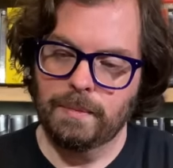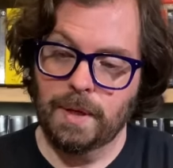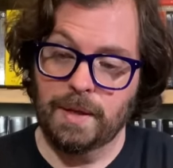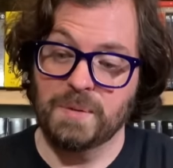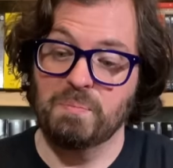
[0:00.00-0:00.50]

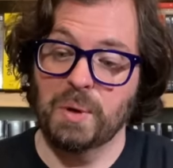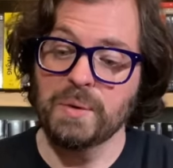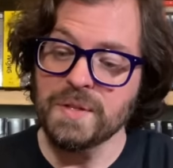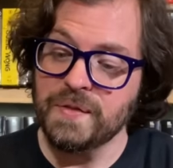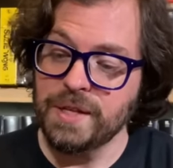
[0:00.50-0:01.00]
As
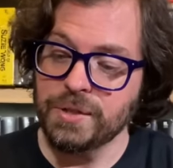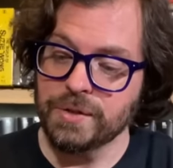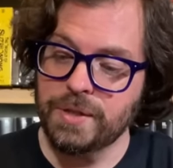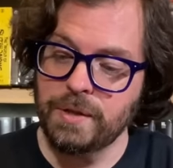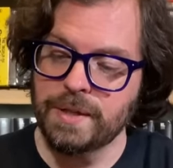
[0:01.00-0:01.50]
bonus
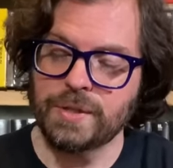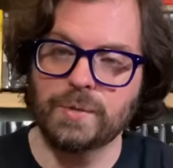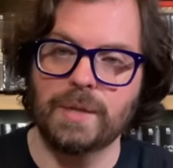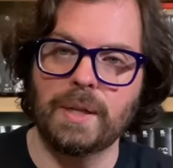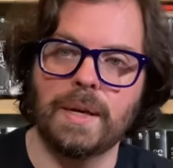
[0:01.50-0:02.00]
features too, I just
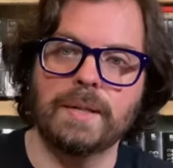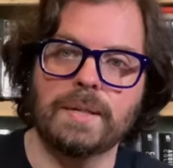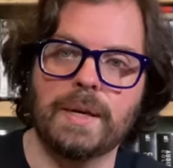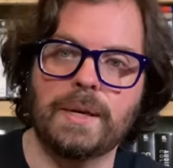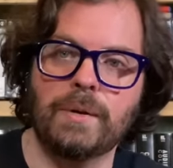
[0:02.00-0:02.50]
realized
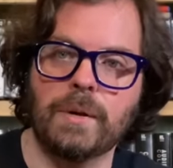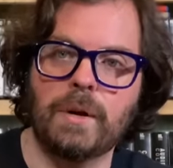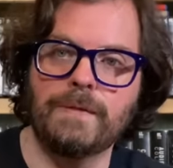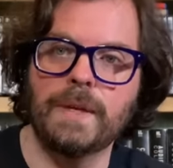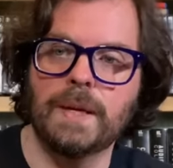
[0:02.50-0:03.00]
they don't
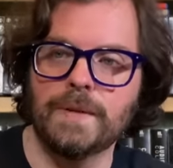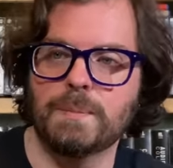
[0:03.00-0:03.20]
often give us